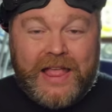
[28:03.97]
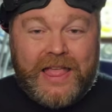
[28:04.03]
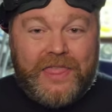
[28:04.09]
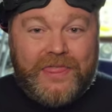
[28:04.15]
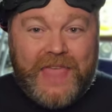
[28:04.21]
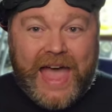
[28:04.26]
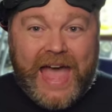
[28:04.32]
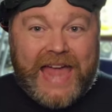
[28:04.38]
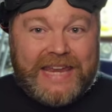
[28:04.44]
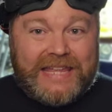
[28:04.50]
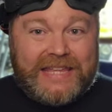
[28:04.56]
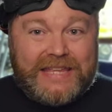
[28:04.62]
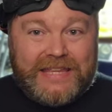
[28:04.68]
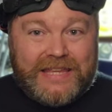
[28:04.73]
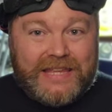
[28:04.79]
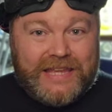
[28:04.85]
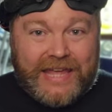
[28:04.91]
That
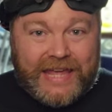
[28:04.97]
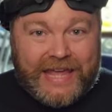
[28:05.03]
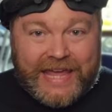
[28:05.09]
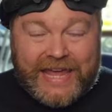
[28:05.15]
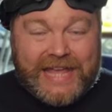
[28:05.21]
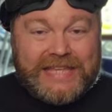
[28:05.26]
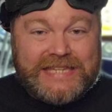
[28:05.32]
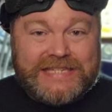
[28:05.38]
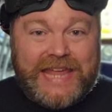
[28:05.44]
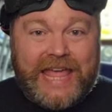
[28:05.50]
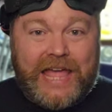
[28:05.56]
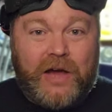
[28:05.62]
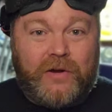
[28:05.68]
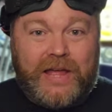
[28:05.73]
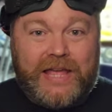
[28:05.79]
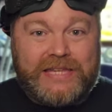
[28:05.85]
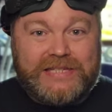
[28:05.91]
hands
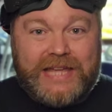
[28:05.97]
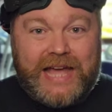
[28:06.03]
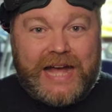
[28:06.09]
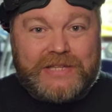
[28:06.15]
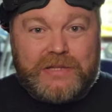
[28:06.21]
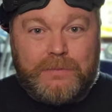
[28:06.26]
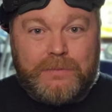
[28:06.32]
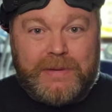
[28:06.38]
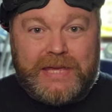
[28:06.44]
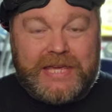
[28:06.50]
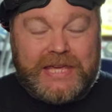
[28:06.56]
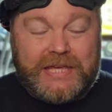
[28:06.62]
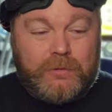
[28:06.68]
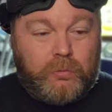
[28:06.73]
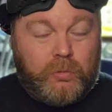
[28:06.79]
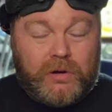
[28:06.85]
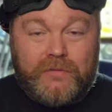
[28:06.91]
down, has got to
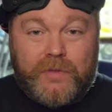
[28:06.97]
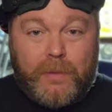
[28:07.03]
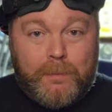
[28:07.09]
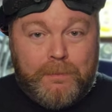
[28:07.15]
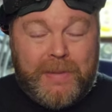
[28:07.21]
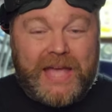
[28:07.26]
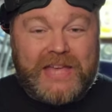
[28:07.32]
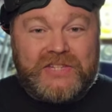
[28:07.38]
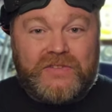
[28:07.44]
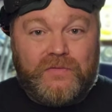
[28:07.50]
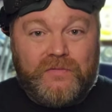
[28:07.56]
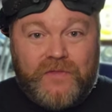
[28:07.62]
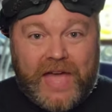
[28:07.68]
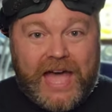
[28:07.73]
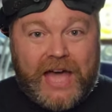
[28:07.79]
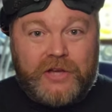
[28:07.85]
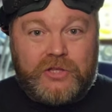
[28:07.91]
be one of the best
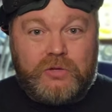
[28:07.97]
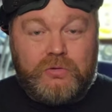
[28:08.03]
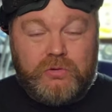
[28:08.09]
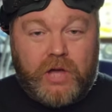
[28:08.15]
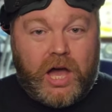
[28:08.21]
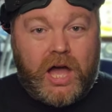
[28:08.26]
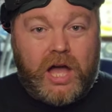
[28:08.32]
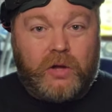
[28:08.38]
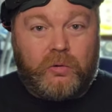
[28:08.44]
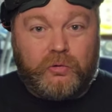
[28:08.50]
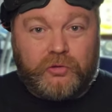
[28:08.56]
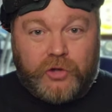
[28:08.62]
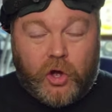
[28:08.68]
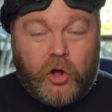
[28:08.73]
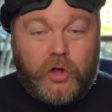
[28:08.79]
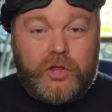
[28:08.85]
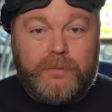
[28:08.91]
value goggles
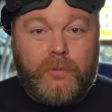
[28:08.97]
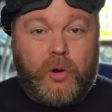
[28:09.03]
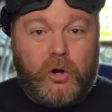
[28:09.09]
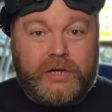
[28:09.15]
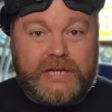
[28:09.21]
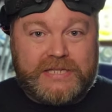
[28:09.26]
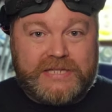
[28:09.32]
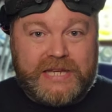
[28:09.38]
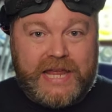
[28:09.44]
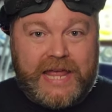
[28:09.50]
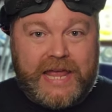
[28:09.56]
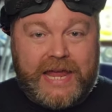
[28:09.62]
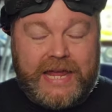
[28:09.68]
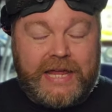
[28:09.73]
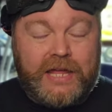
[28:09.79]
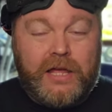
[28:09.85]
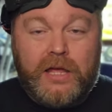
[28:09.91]
on the market
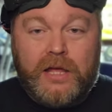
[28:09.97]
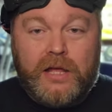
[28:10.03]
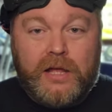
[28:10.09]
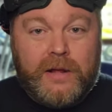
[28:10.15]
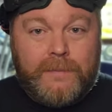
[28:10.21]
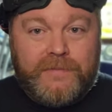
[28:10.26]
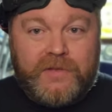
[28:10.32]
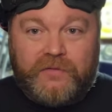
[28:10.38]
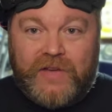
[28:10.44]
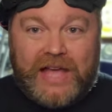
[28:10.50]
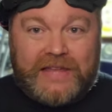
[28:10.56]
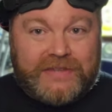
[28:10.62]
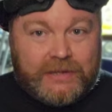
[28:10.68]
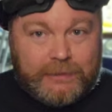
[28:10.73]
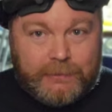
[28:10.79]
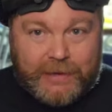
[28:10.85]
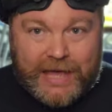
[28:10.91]
today. The fact
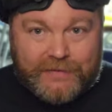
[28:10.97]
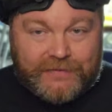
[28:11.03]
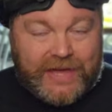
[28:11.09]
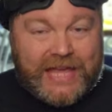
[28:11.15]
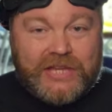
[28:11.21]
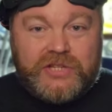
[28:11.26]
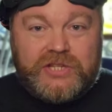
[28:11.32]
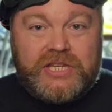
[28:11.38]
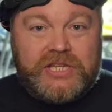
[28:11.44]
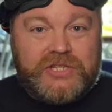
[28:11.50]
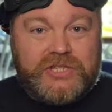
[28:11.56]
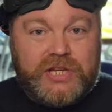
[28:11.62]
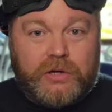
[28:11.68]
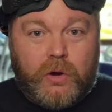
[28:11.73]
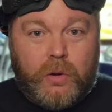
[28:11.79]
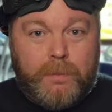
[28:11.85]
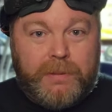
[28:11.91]
that we have
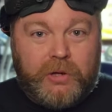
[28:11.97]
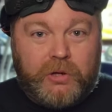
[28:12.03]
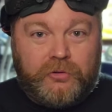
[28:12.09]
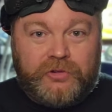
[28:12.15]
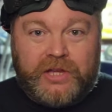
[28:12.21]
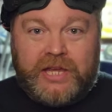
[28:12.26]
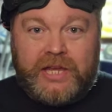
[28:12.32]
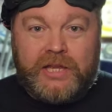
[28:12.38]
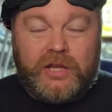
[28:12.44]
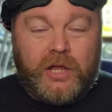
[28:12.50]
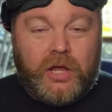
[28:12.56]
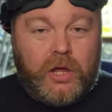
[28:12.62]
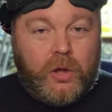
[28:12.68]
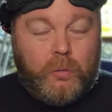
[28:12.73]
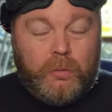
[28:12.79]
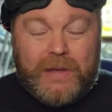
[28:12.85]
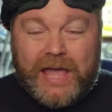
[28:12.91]
HDZero built in,
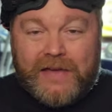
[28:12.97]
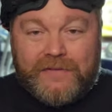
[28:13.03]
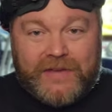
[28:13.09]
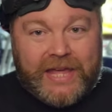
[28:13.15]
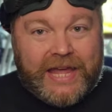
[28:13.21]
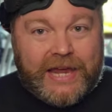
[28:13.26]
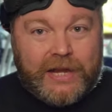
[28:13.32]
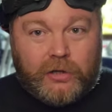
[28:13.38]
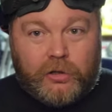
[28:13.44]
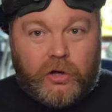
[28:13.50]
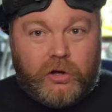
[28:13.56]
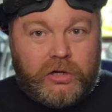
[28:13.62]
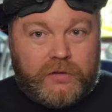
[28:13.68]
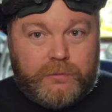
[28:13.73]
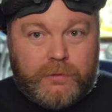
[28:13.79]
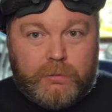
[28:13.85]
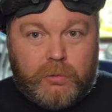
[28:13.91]
we have analog
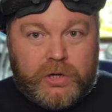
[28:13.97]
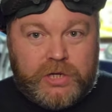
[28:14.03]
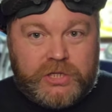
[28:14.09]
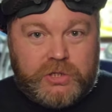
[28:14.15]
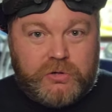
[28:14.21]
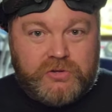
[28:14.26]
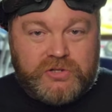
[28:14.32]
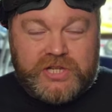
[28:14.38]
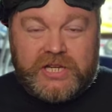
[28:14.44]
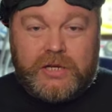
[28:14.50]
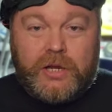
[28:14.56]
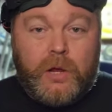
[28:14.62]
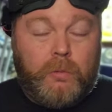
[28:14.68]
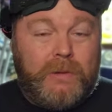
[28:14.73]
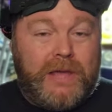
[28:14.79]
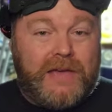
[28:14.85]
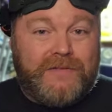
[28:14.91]
if we want to use it,
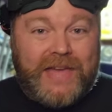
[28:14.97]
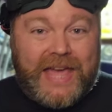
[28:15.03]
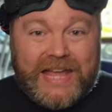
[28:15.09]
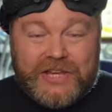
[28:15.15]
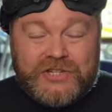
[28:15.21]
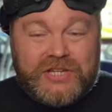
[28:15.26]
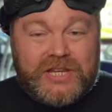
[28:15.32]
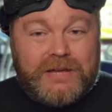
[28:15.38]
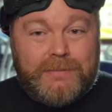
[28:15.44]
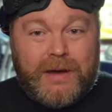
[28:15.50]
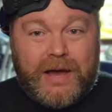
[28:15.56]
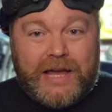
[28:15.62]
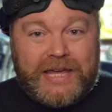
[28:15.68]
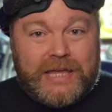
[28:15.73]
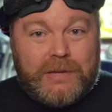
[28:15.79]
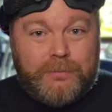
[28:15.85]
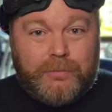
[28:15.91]
we have
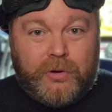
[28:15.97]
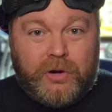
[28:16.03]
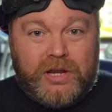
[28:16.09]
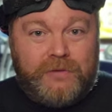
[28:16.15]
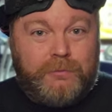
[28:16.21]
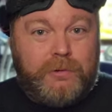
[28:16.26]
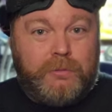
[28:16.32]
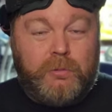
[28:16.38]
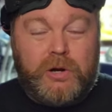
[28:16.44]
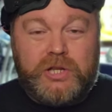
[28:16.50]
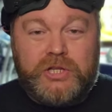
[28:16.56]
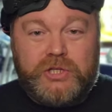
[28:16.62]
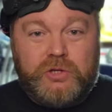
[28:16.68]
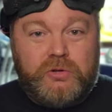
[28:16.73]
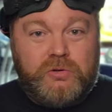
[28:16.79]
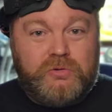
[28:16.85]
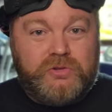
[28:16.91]
HDMI input if we want to
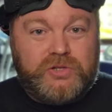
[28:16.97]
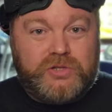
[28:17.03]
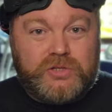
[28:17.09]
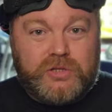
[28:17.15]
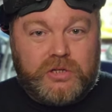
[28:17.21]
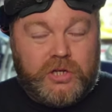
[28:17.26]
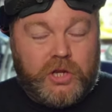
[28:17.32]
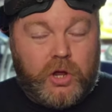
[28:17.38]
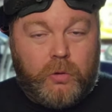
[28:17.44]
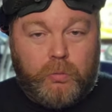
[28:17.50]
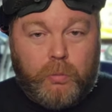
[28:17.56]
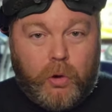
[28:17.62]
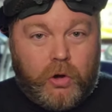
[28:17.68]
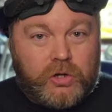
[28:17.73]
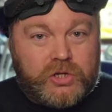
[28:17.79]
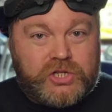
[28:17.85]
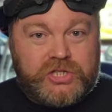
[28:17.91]
use, you know,
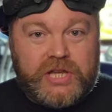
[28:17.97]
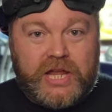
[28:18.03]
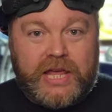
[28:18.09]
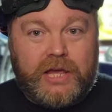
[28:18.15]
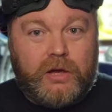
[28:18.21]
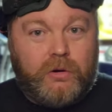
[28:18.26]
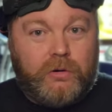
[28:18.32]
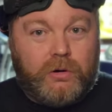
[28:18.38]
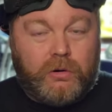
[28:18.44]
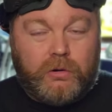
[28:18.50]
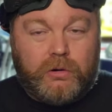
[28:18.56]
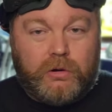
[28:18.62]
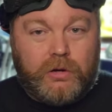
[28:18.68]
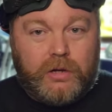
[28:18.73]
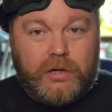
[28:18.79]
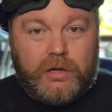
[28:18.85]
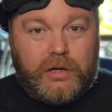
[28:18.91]
Walksnail
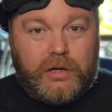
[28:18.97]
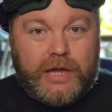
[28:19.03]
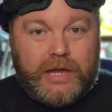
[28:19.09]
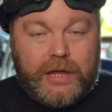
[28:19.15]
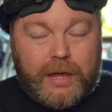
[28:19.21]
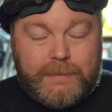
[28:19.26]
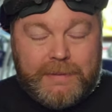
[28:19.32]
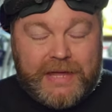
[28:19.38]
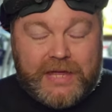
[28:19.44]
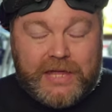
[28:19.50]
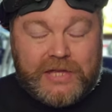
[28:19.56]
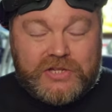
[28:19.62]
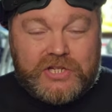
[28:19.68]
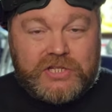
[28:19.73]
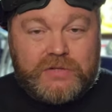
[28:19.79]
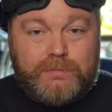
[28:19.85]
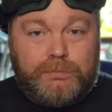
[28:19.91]
or I mean, it
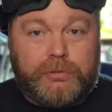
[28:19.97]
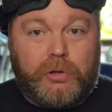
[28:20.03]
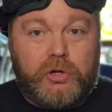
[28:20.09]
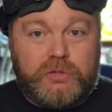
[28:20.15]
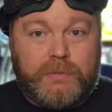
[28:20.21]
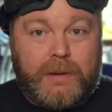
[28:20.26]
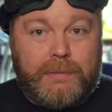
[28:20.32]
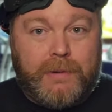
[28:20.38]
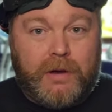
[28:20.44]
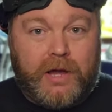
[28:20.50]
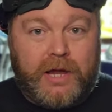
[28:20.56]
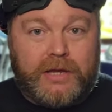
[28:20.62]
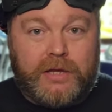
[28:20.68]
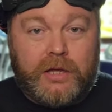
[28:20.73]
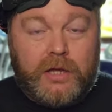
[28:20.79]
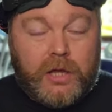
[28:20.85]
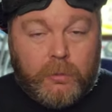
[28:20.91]
just blows my
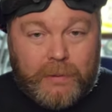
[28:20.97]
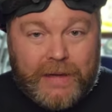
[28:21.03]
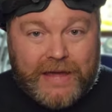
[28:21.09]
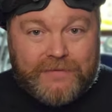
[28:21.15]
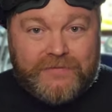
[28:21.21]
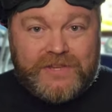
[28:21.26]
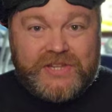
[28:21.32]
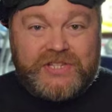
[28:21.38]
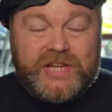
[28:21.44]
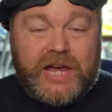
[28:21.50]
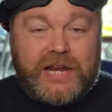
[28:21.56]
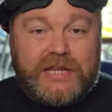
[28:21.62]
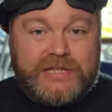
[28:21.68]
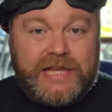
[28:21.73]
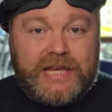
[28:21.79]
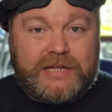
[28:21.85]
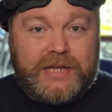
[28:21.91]
mind. We have this kind
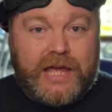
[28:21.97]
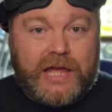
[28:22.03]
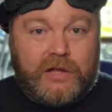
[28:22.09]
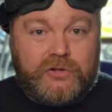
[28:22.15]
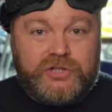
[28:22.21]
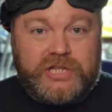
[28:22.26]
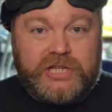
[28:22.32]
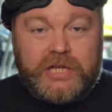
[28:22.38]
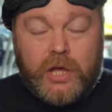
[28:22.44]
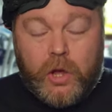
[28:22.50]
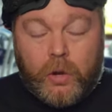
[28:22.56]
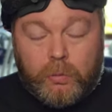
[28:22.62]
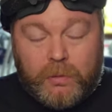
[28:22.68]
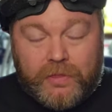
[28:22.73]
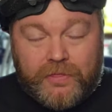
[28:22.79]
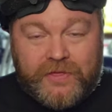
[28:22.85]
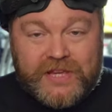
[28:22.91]
of technology
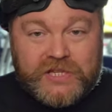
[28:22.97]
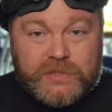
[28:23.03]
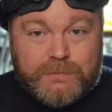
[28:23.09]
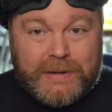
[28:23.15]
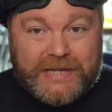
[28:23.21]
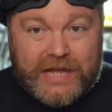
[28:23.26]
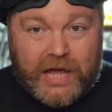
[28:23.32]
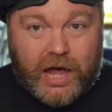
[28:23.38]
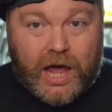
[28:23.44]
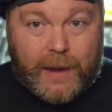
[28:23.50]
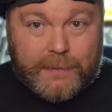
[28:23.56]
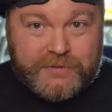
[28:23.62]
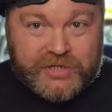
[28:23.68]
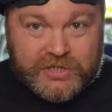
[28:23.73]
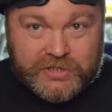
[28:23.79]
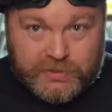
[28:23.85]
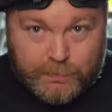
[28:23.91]
with this many
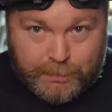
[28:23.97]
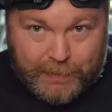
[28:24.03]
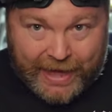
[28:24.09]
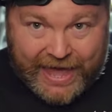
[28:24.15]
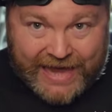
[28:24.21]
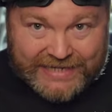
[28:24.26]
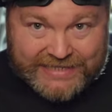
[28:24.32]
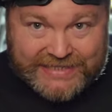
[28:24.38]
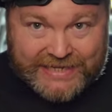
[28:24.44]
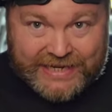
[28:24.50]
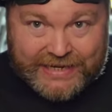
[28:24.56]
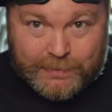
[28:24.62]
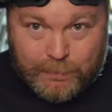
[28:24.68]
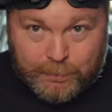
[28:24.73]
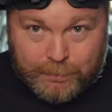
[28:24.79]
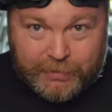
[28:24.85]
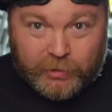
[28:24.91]
options packed in,
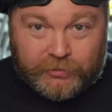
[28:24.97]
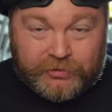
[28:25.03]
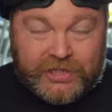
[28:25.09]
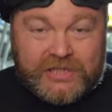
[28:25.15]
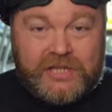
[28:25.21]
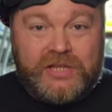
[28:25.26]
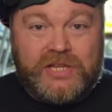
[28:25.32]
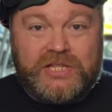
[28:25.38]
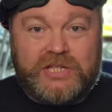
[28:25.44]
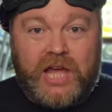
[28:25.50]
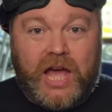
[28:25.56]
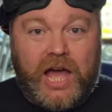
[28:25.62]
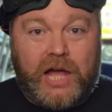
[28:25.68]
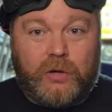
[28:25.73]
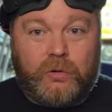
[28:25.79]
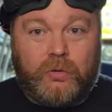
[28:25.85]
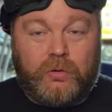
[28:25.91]
built into this
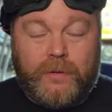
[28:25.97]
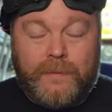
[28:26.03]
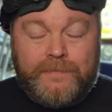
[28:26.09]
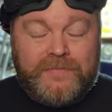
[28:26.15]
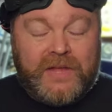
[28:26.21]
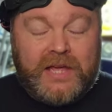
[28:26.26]
goggle.